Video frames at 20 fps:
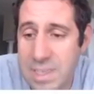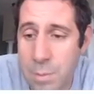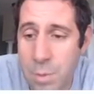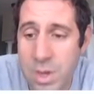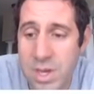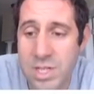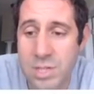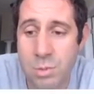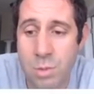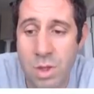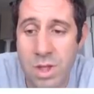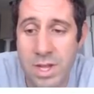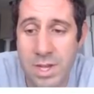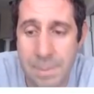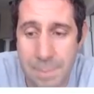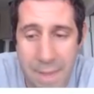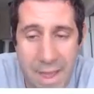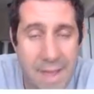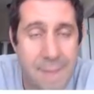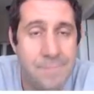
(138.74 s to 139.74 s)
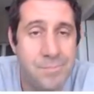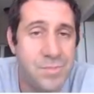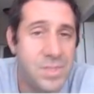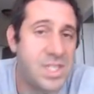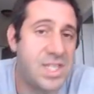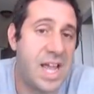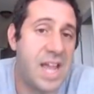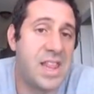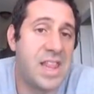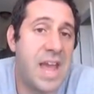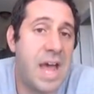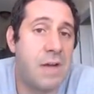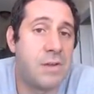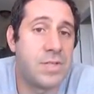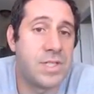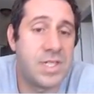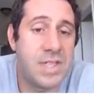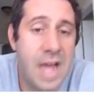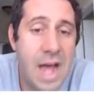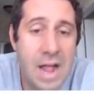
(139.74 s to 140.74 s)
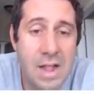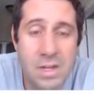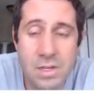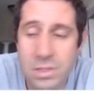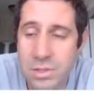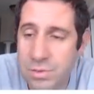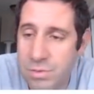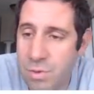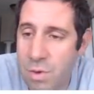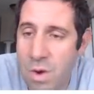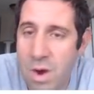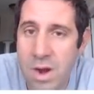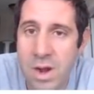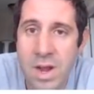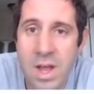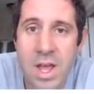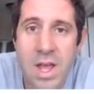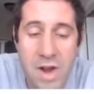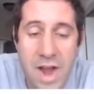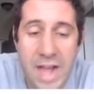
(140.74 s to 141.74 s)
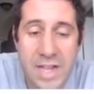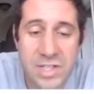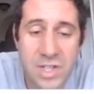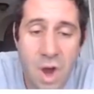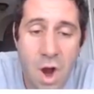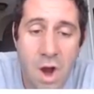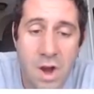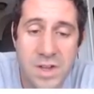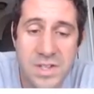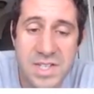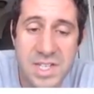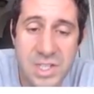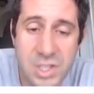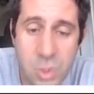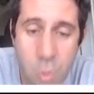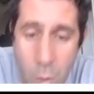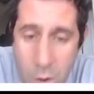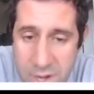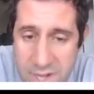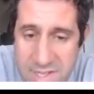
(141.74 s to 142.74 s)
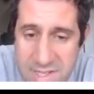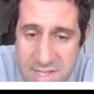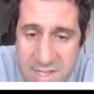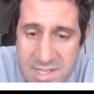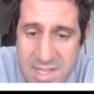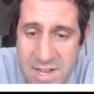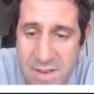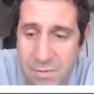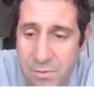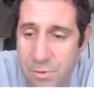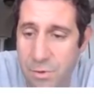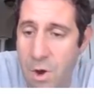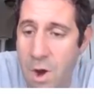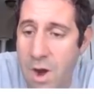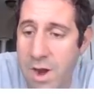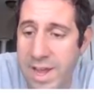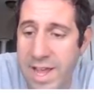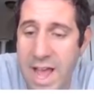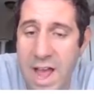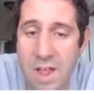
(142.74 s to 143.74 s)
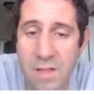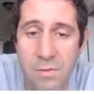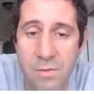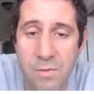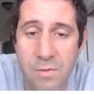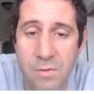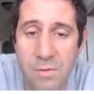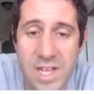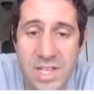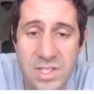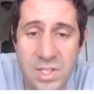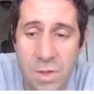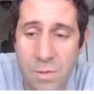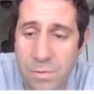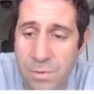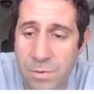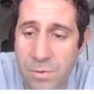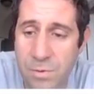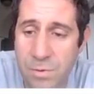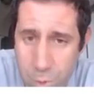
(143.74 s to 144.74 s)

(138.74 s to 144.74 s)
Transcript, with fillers: someone is willing to pay $10,000 for it. Our next car is this 2016 Ferrari California. It sold for